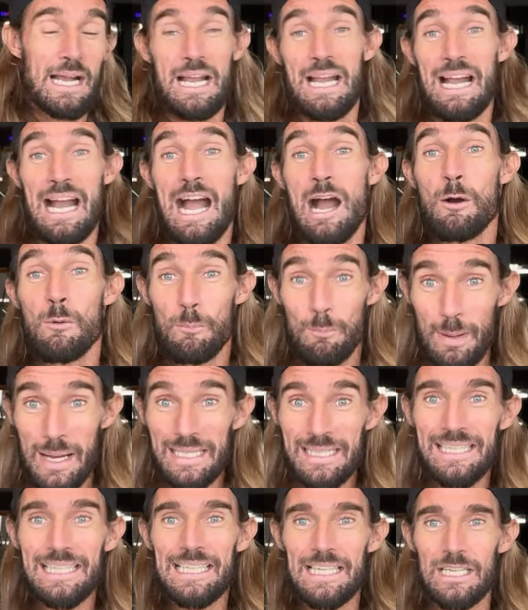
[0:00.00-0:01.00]
how
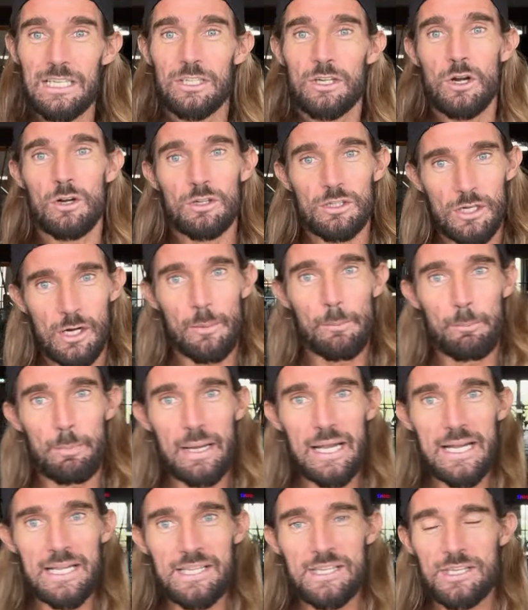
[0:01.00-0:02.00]
badly it had gone
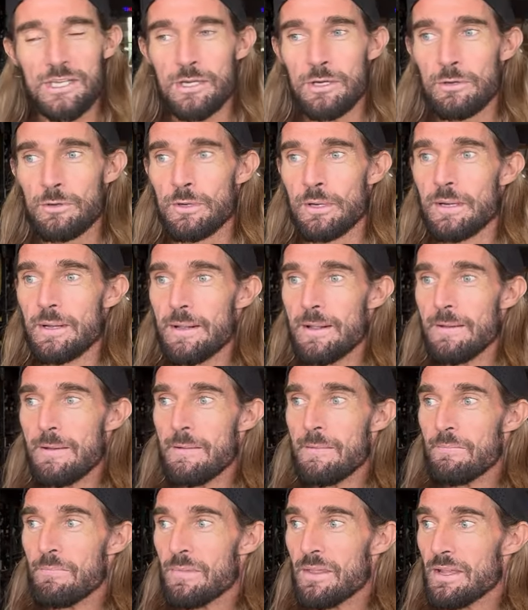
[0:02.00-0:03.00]
compared to
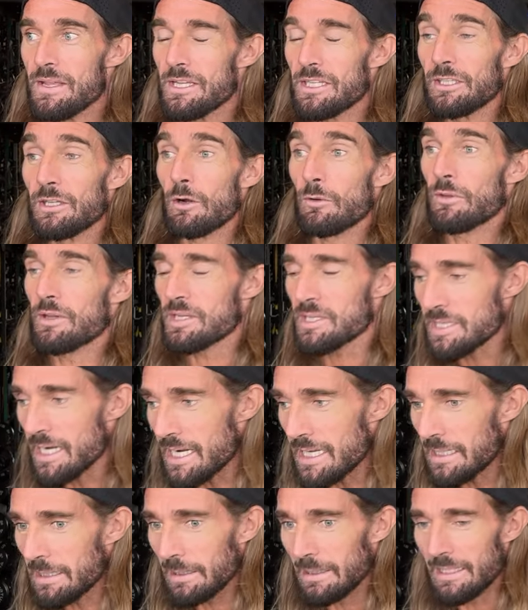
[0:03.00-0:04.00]
you know, the
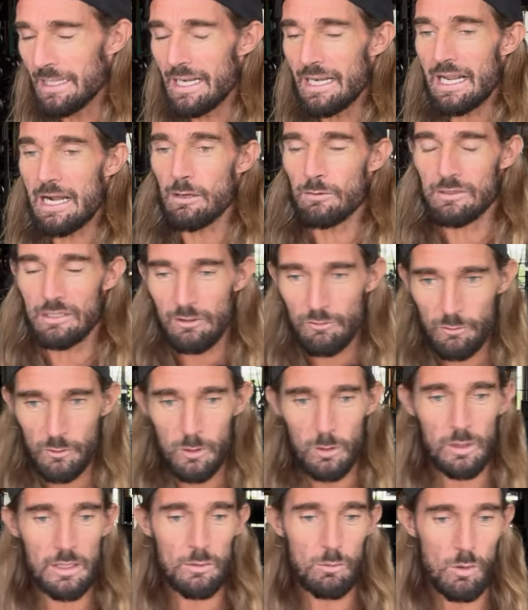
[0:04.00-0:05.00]
cycling and how
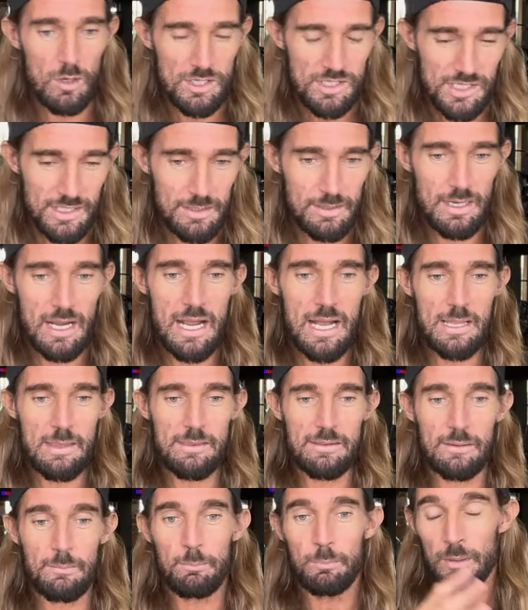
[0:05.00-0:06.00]
difficult it was. And,
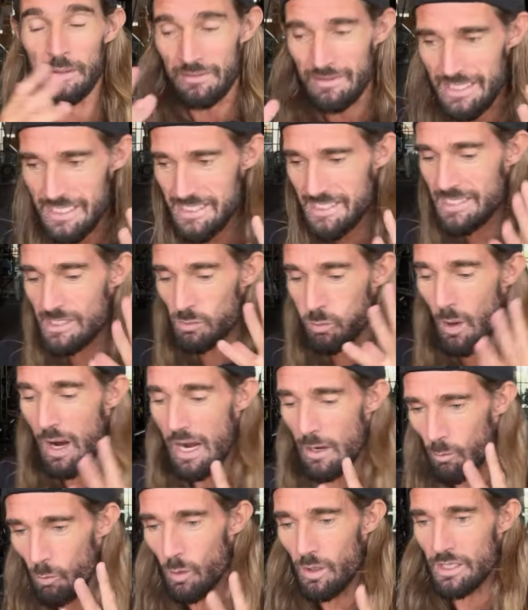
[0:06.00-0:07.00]
and, but this is what
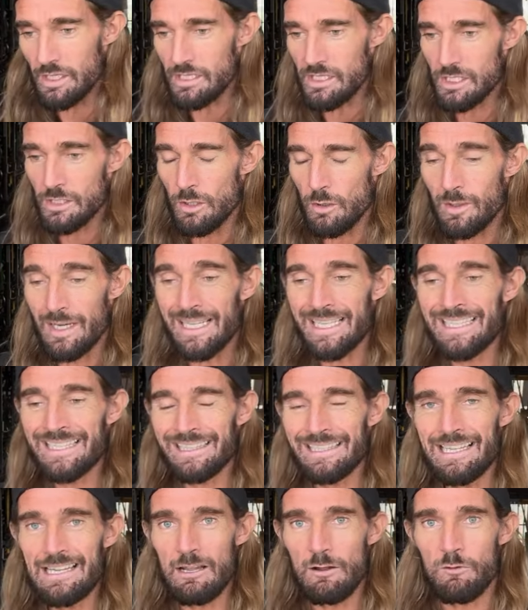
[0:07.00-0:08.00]
I wanted to do. And it
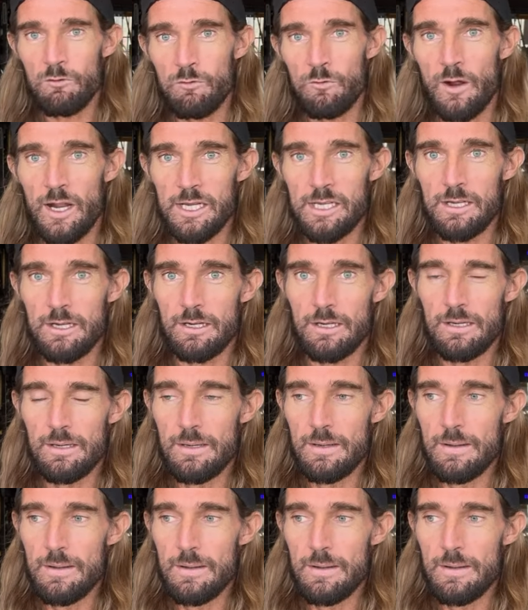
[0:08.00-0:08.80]
lit a fire